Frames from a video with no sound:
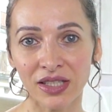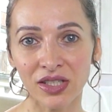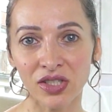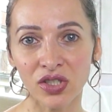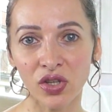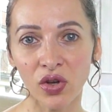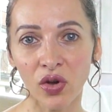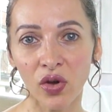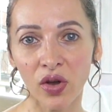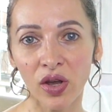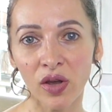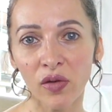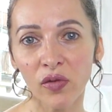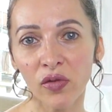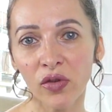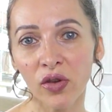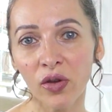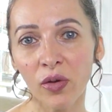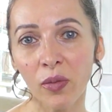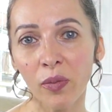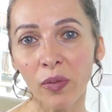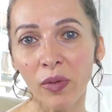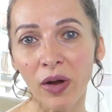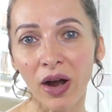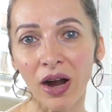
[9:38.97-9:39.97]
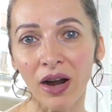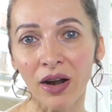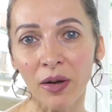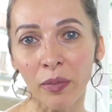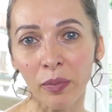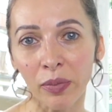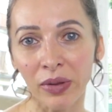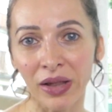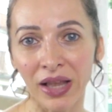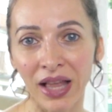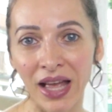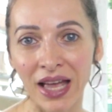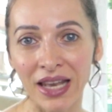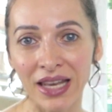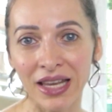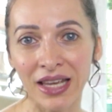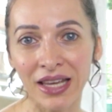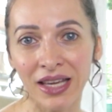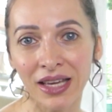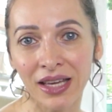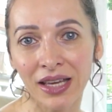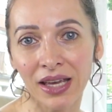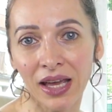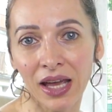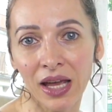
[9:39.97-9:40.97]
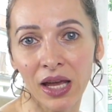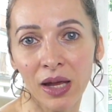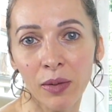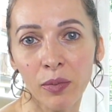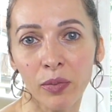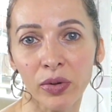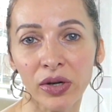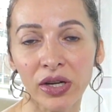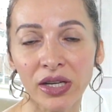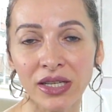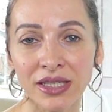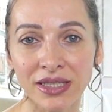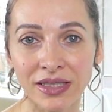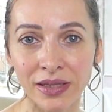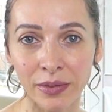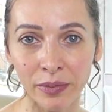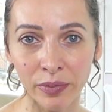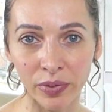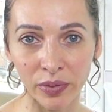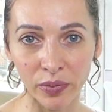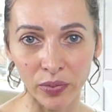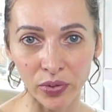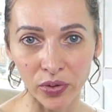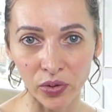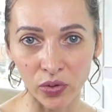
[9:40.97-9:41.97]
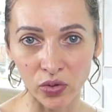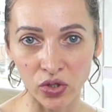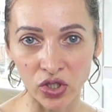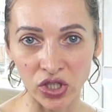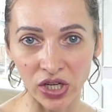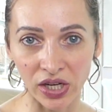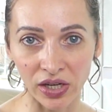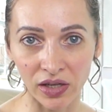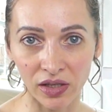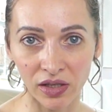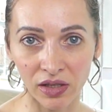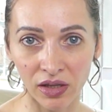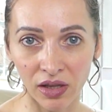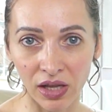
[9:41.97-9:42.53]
So if you are planning a pretty simple project,